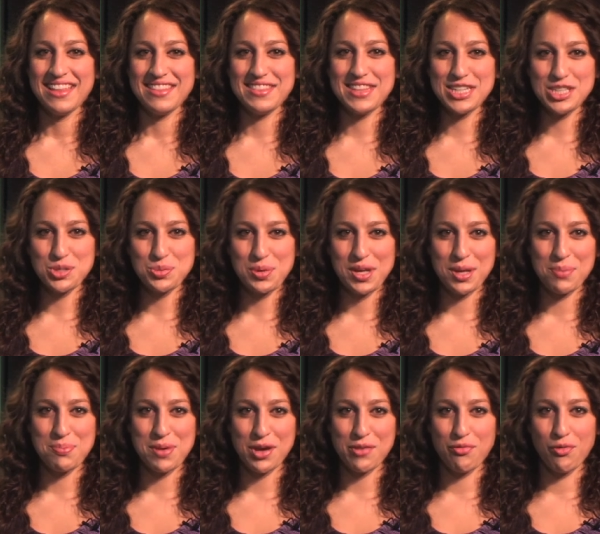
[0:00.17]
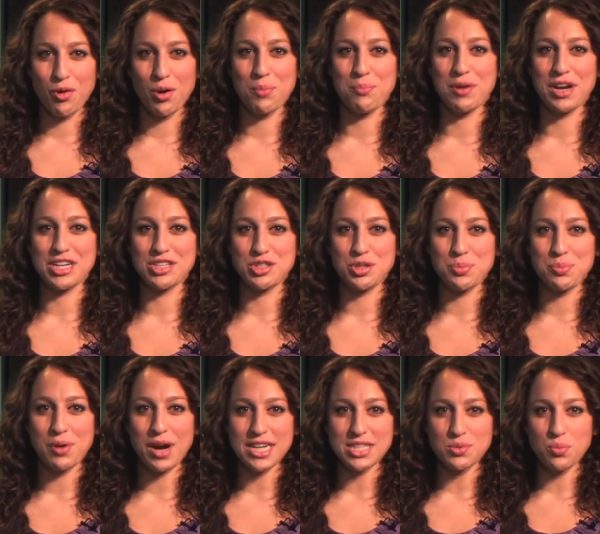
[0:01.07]
This week, Big Four brings you
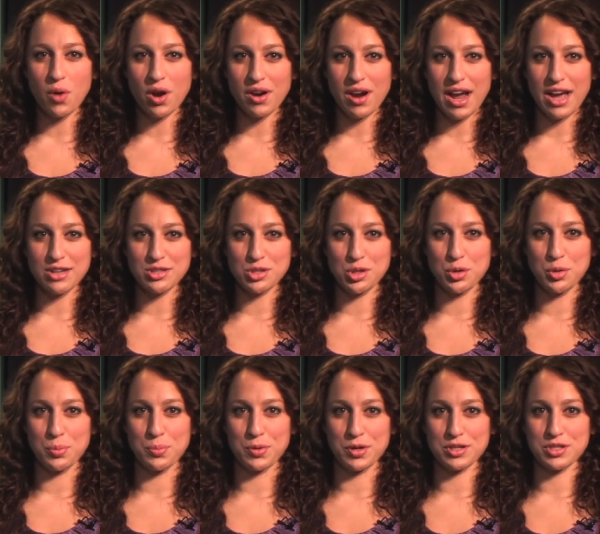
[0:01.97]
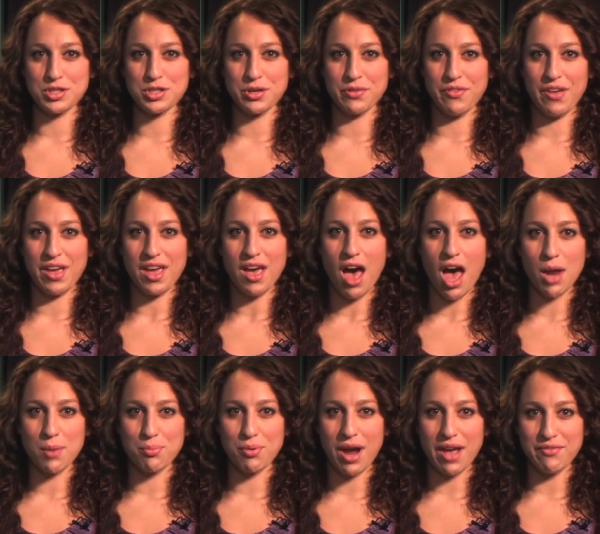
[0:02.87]
PricewaterhouseCoopers survey
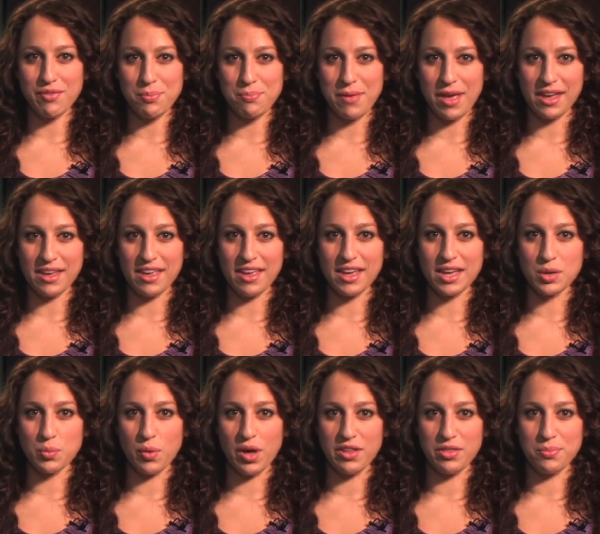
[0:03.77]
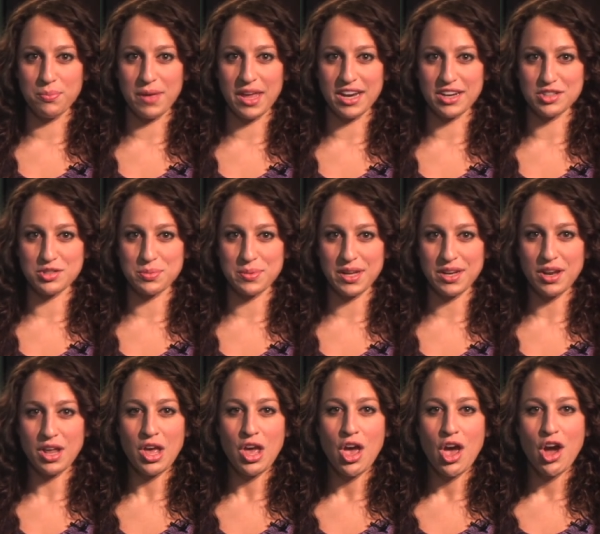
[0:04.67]
on private banking and wealth
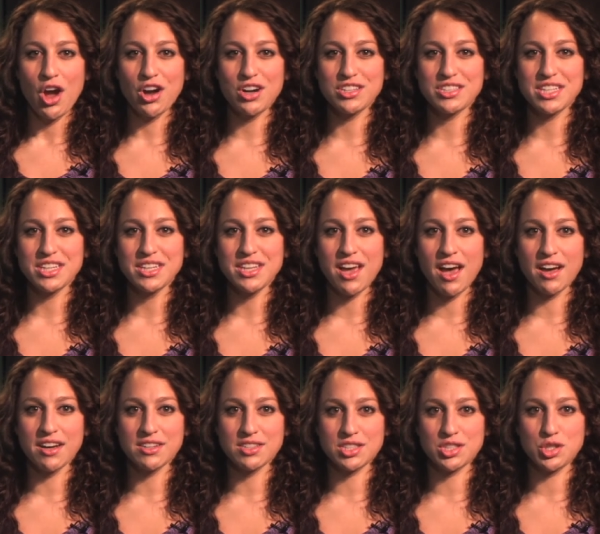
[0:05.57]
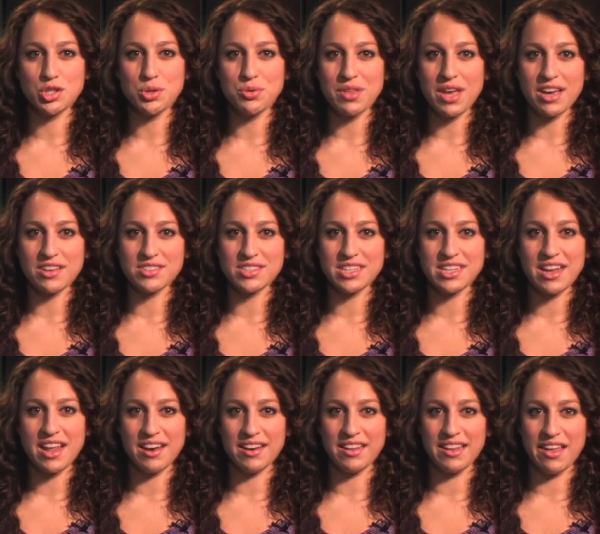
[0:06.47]
management, Ernst & Young's
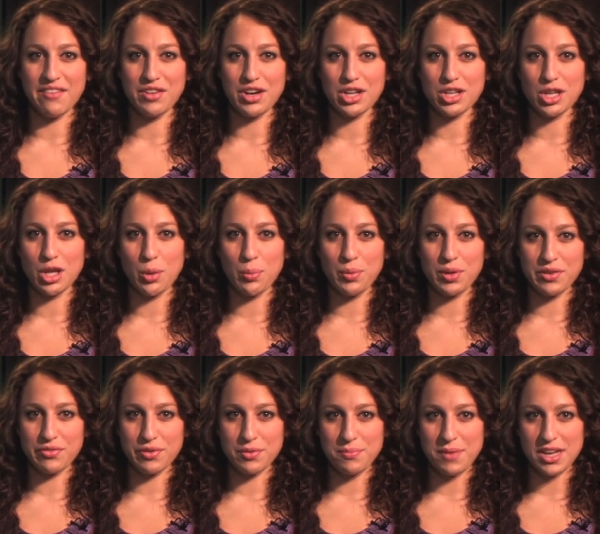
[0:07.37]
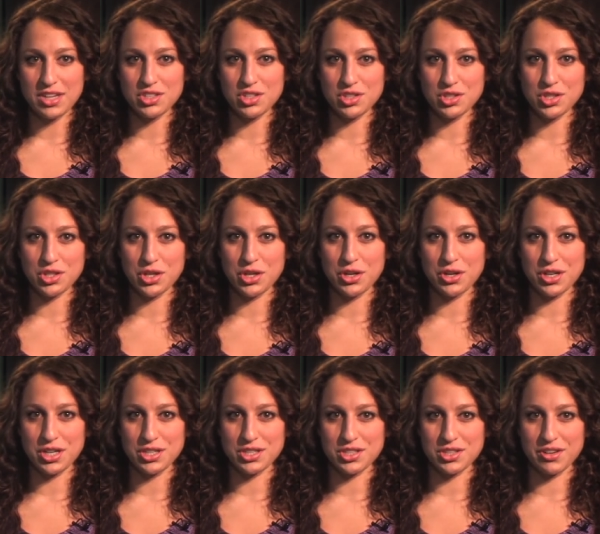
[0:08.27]
2011 Global Information
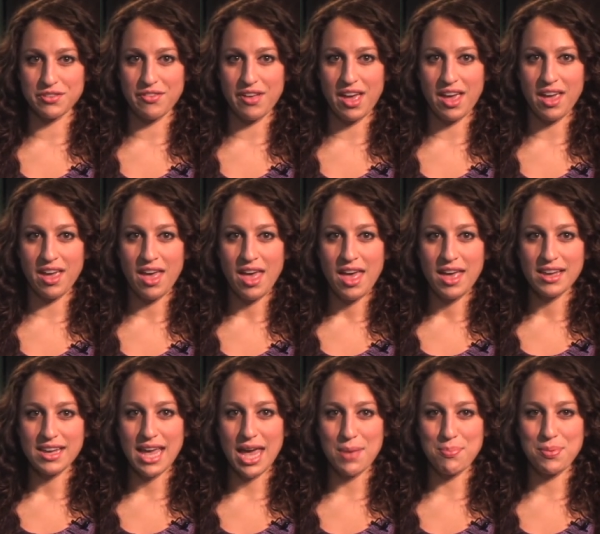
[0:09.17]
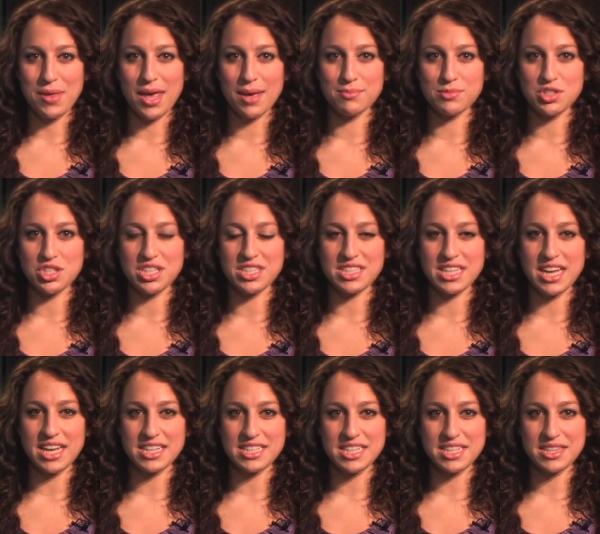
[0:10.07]
Security Survey, KPMG's
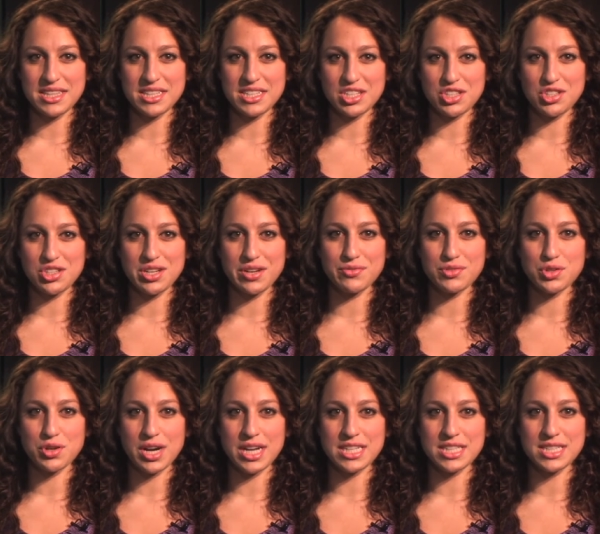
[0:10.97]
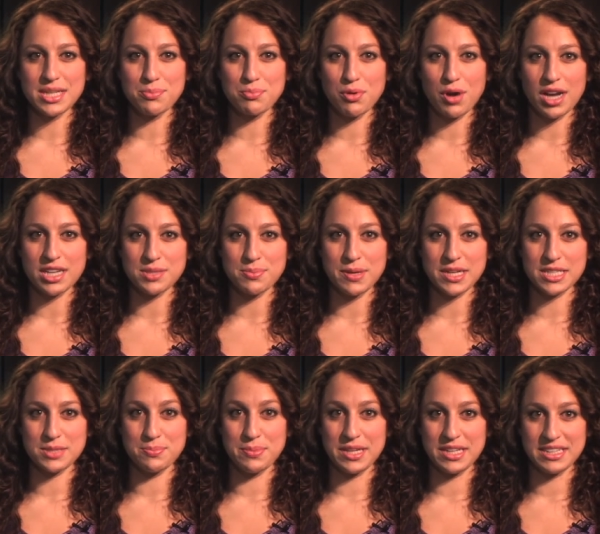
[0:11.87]
18th edition of Trends and
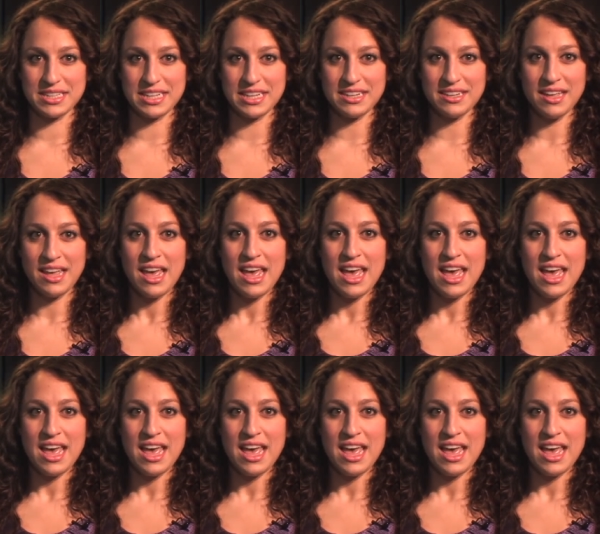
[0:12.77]
Prospects Building,